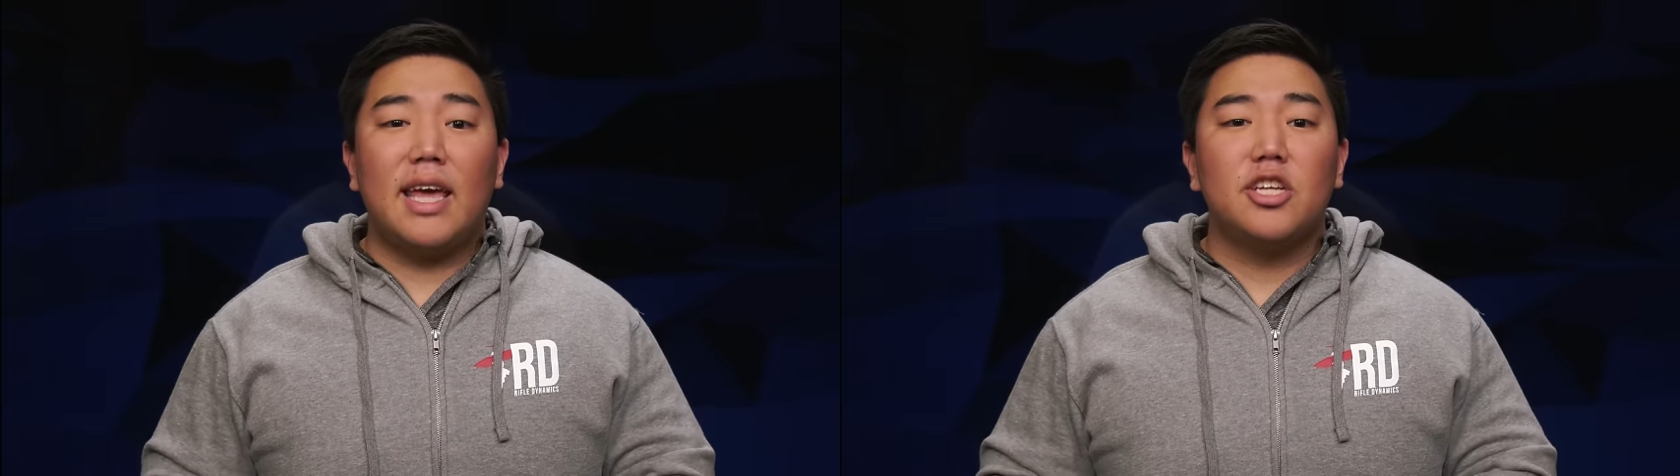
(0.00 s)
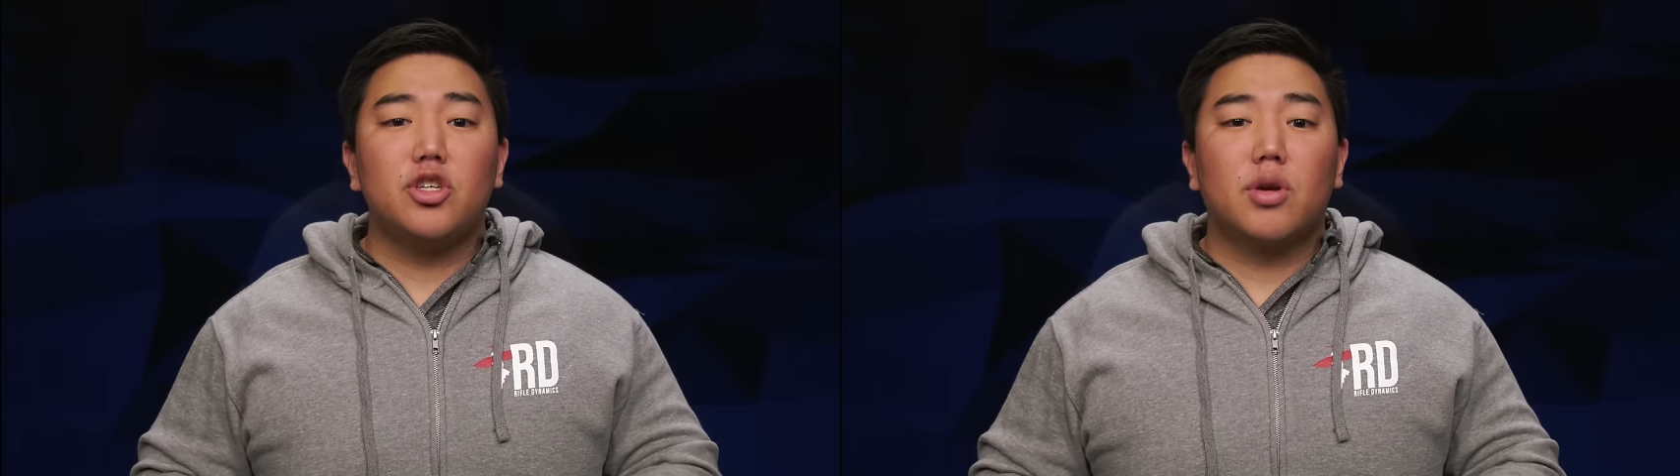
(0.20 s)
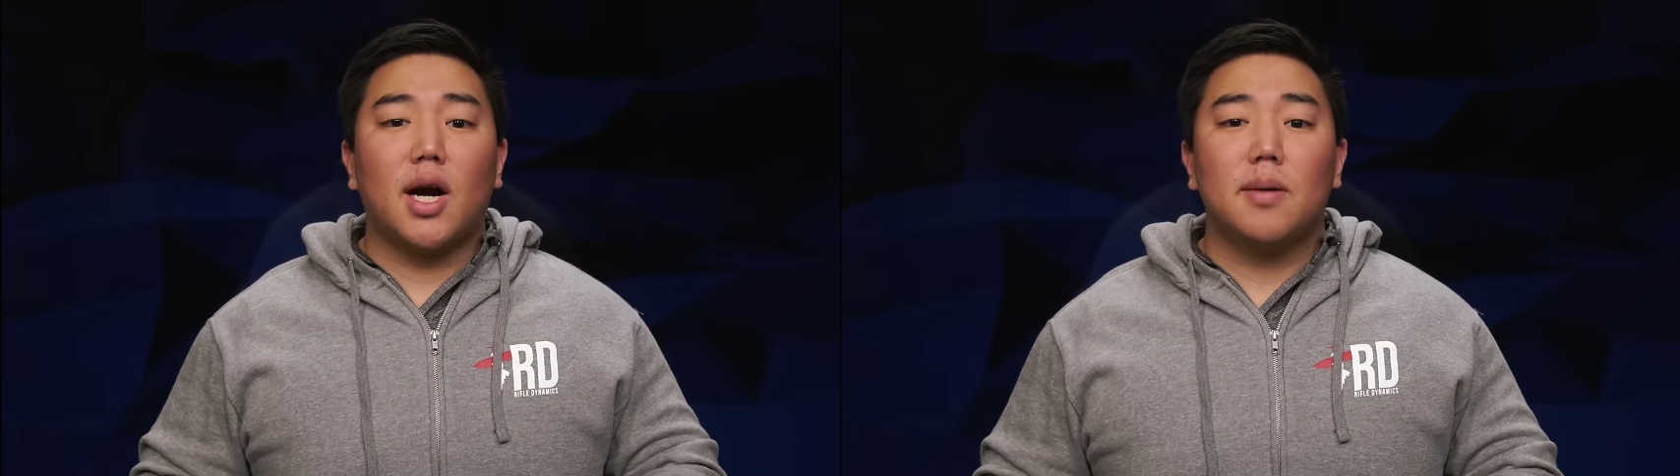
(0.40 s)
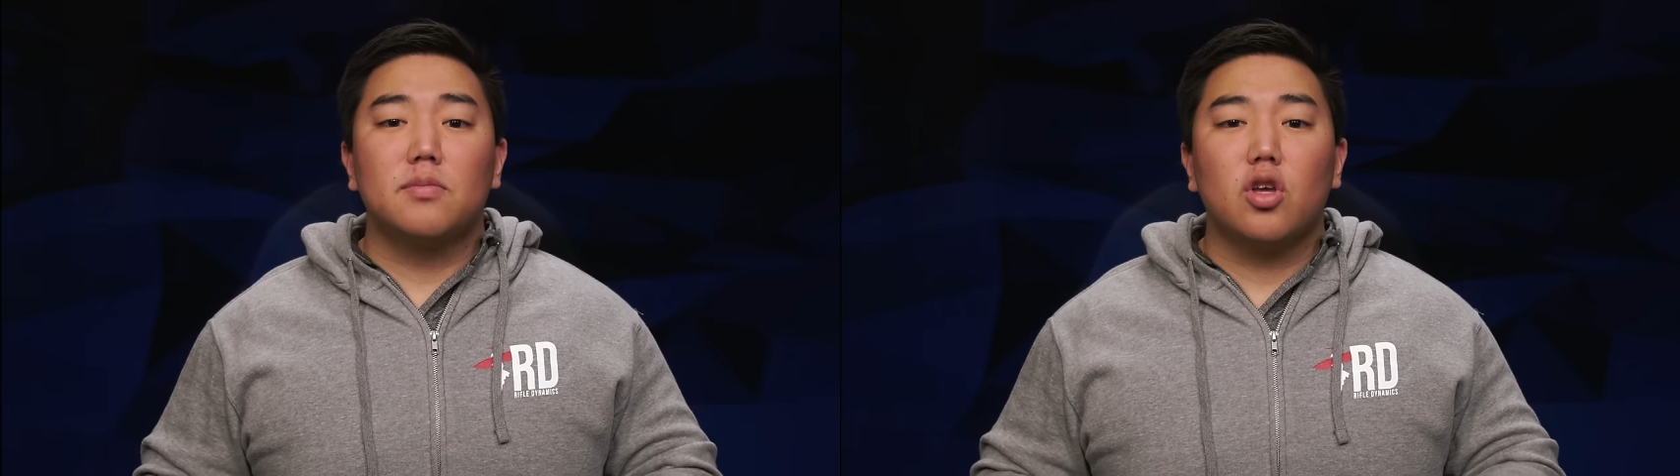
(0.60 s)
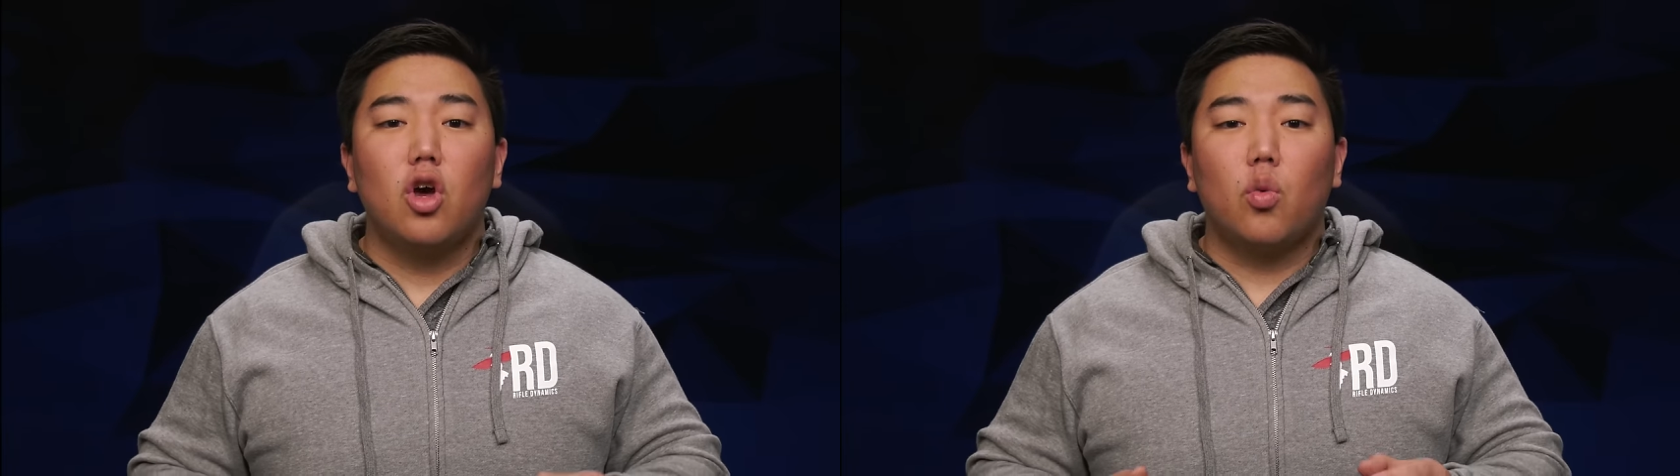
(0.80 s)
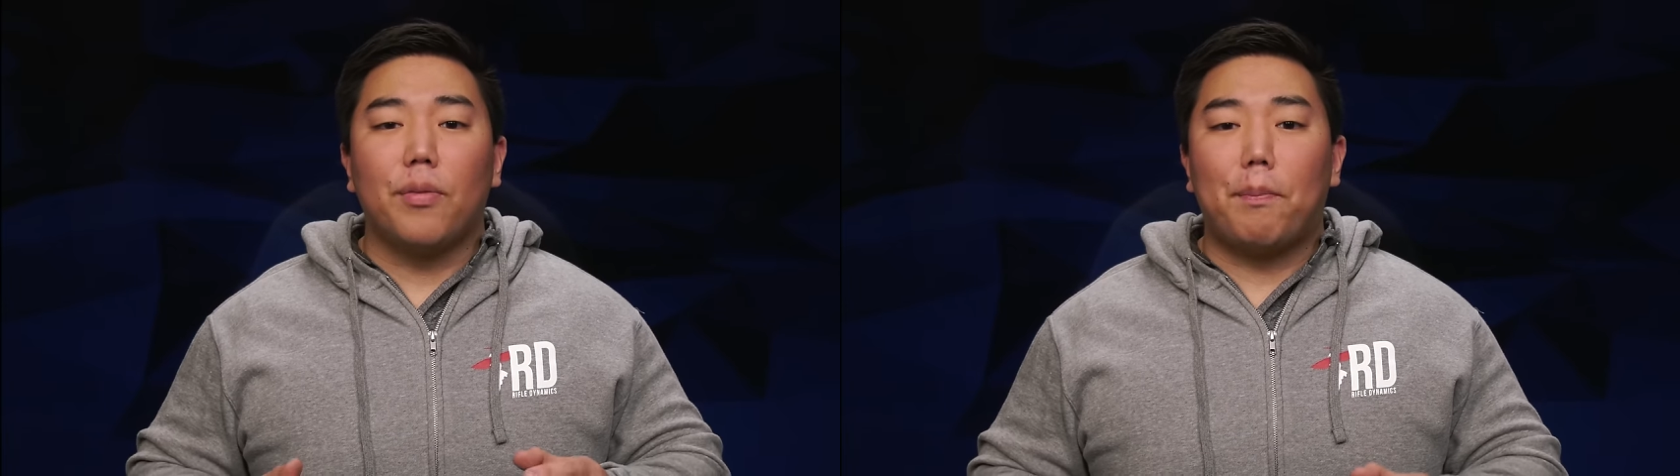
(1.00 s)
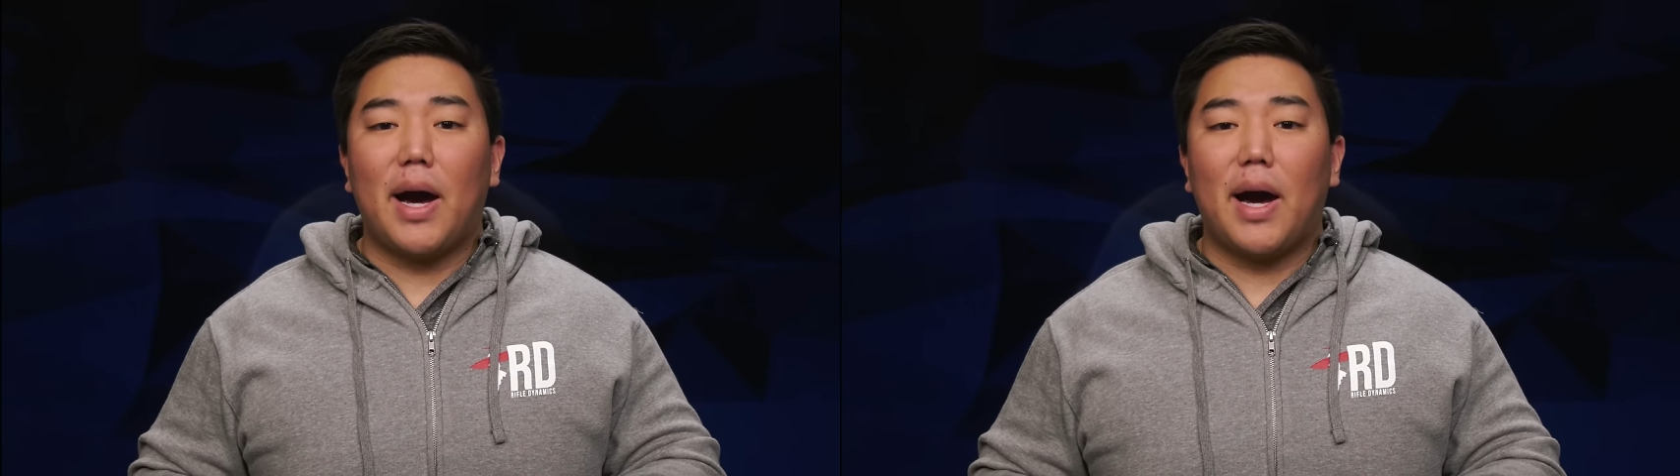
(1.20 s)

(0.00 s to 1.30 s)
the issue comes with